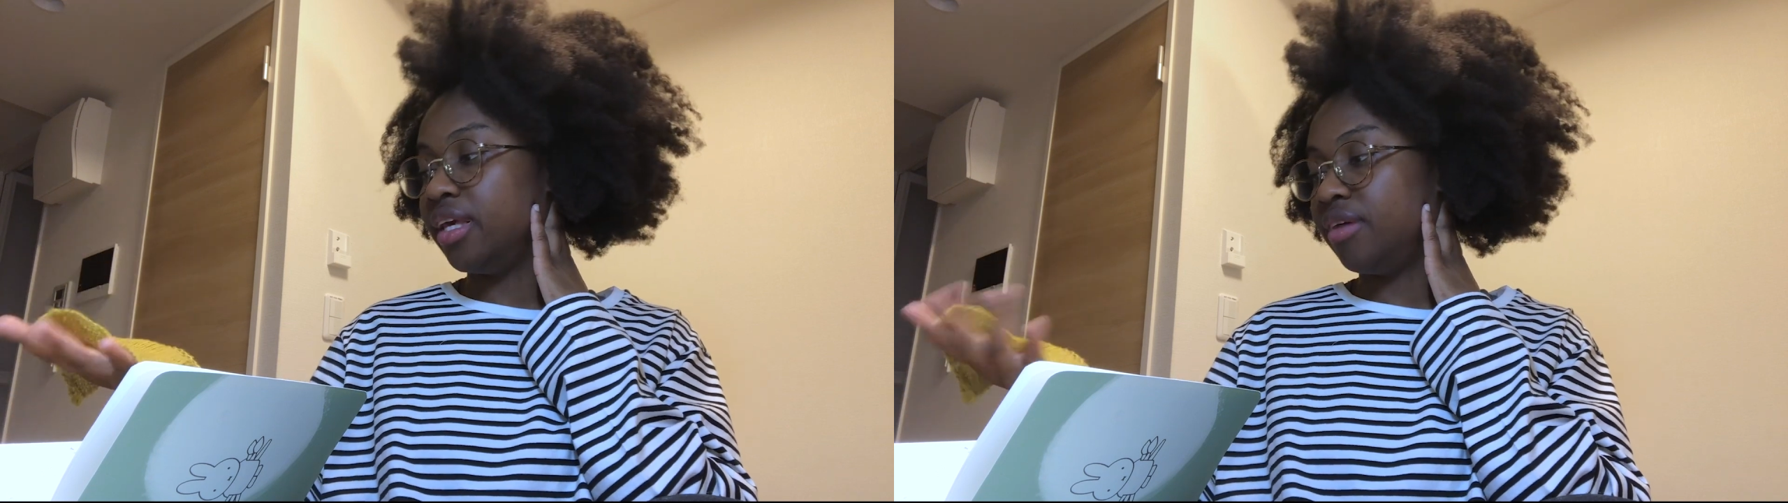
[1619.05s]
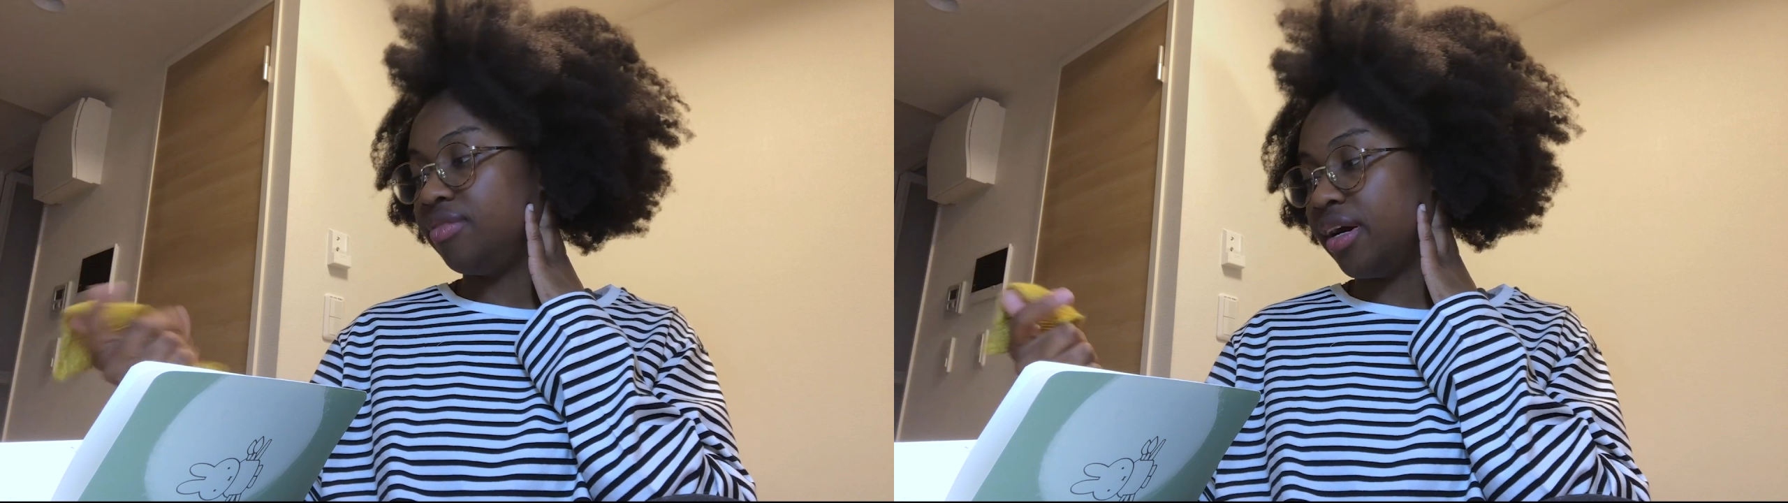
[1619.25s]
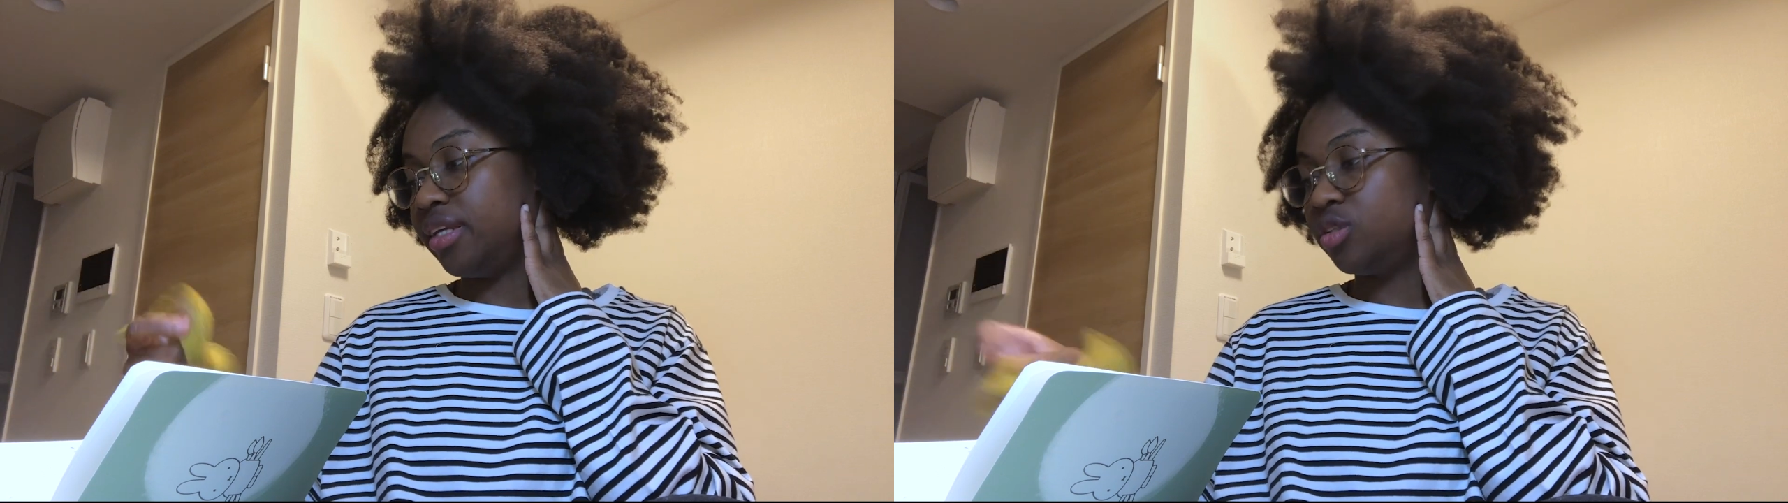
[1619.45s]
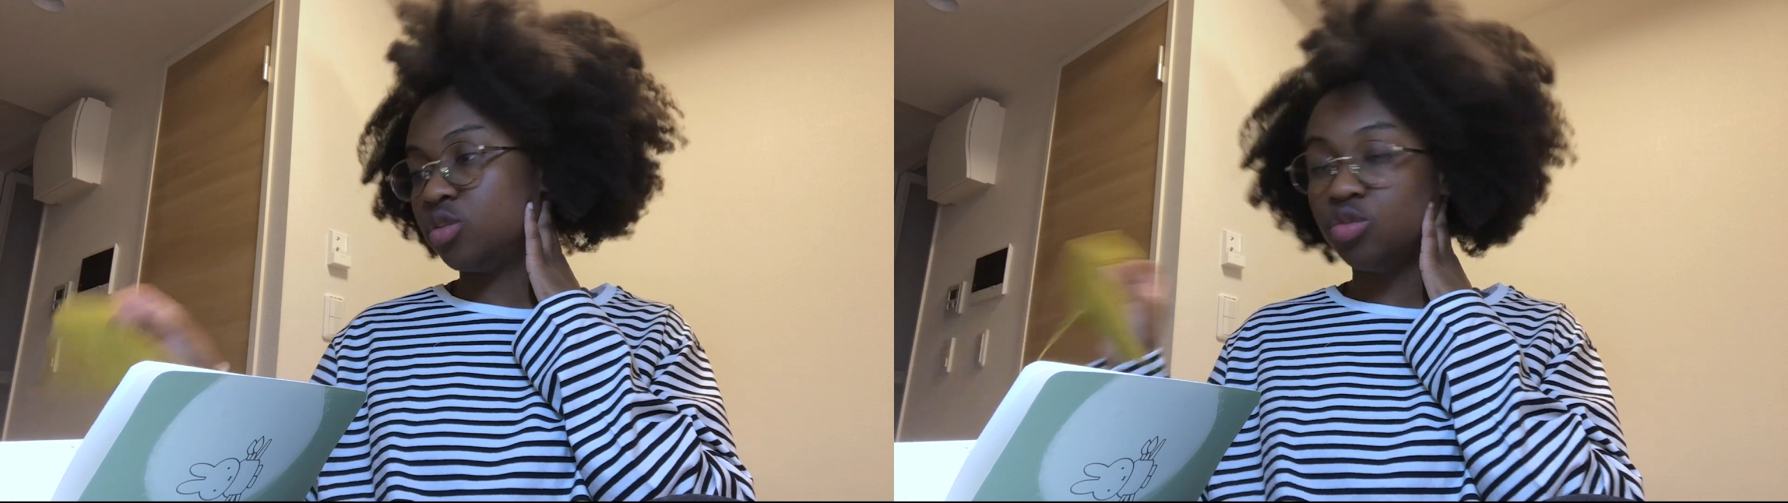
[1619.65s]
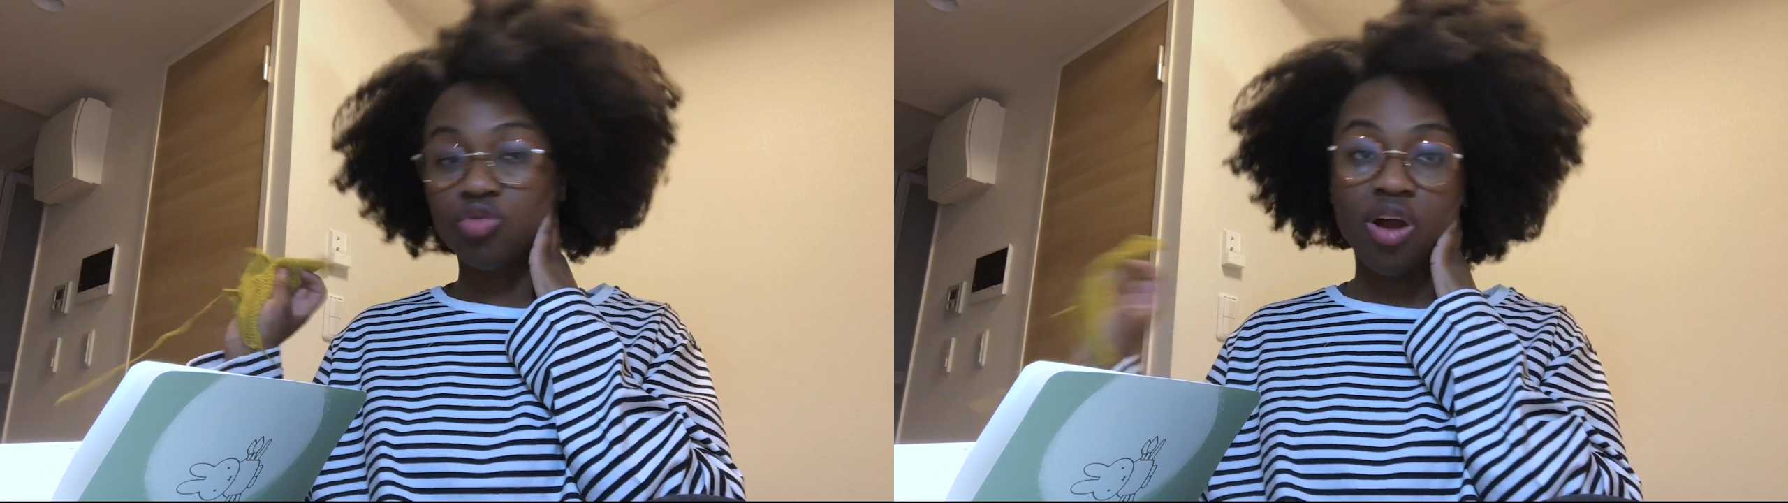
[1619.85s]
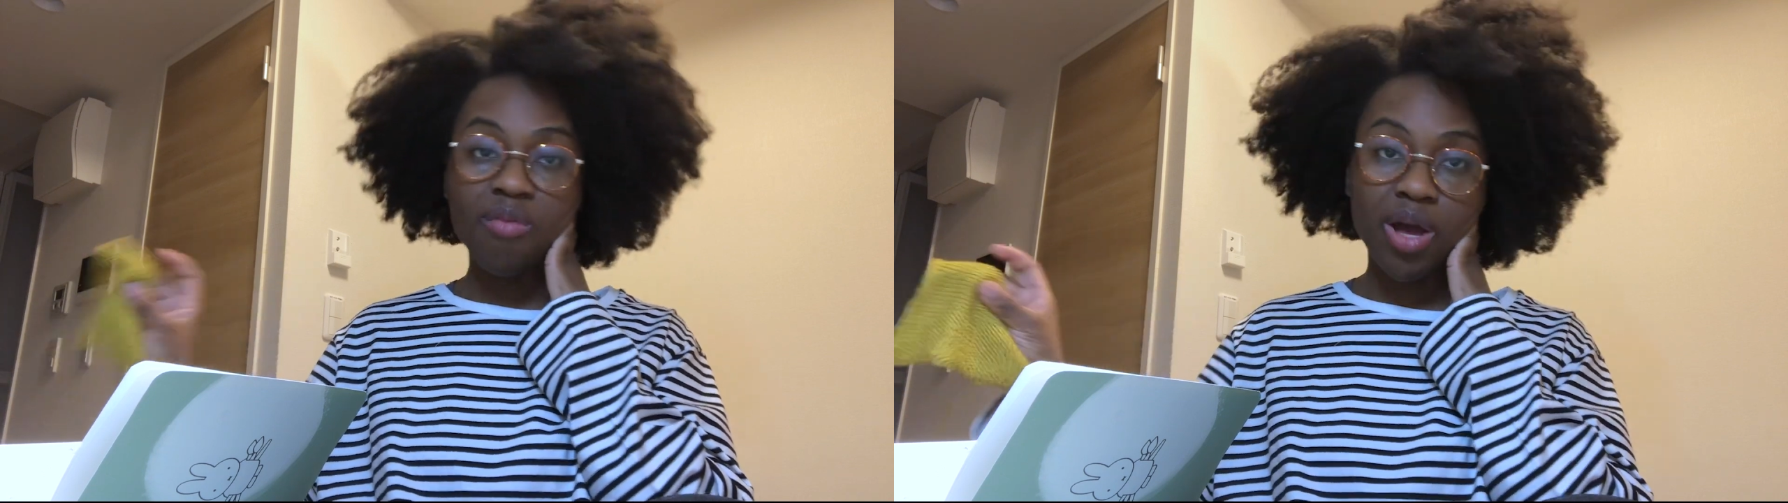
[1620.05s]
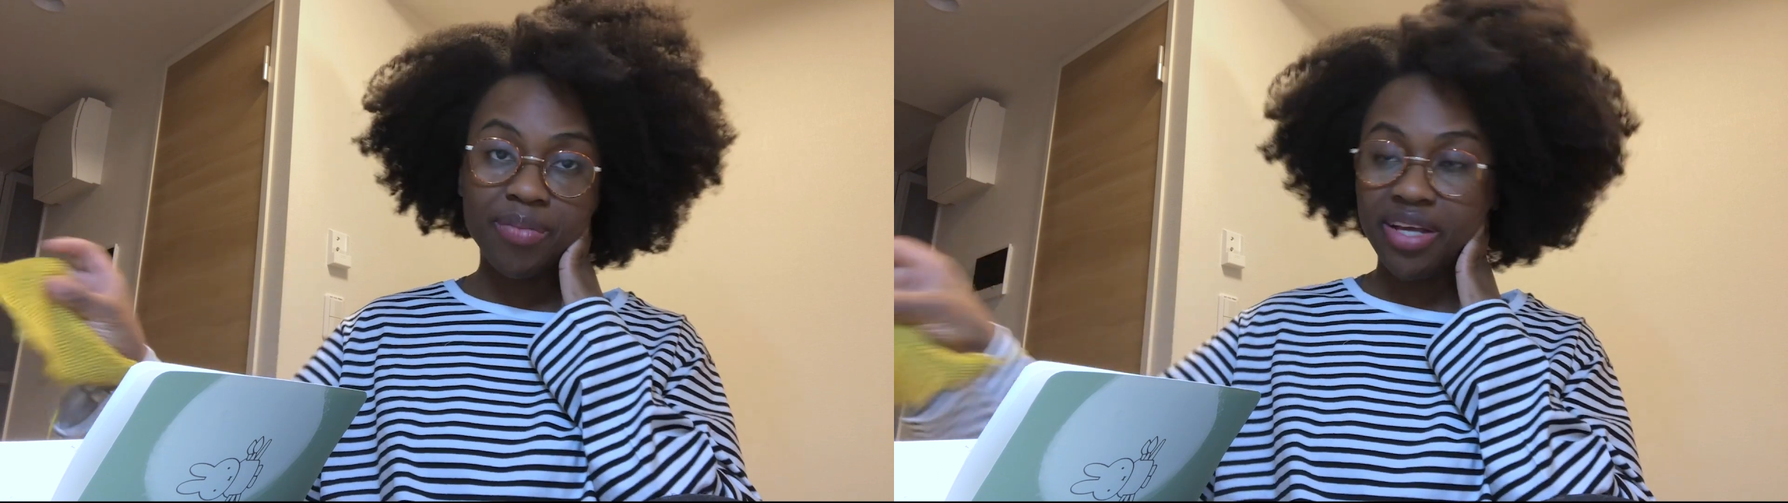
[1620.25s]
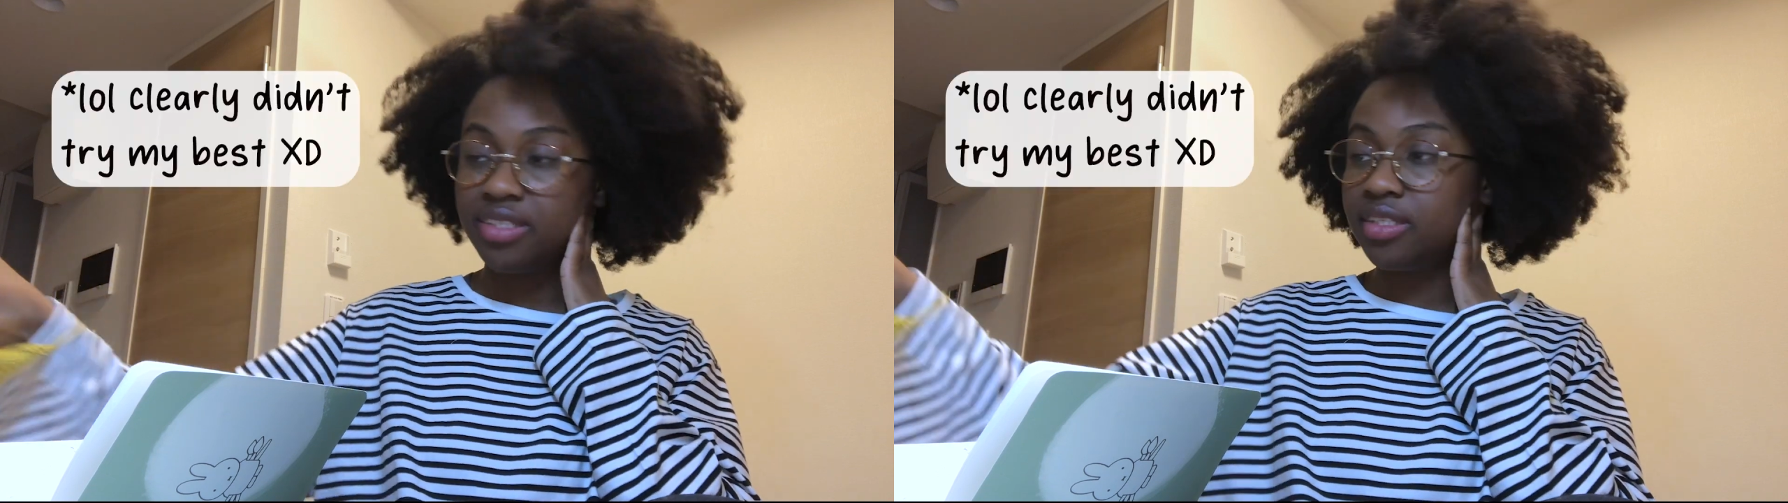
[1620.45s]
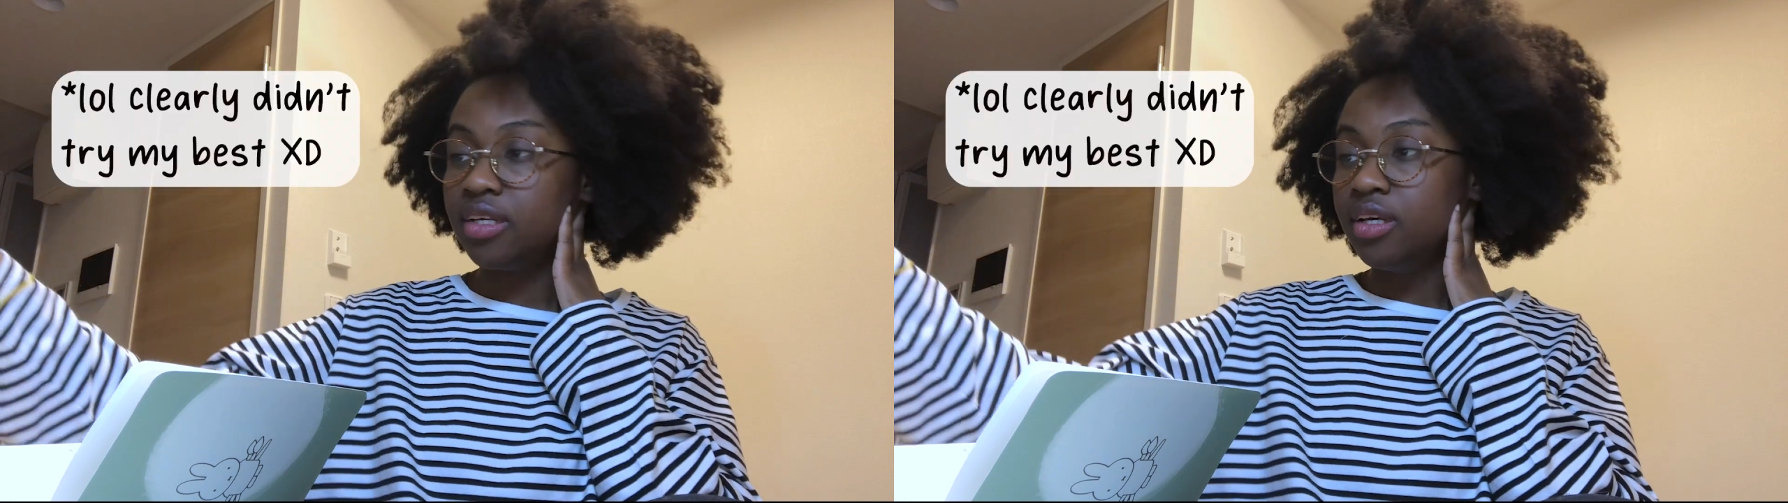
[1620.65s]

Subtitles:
if I try my best.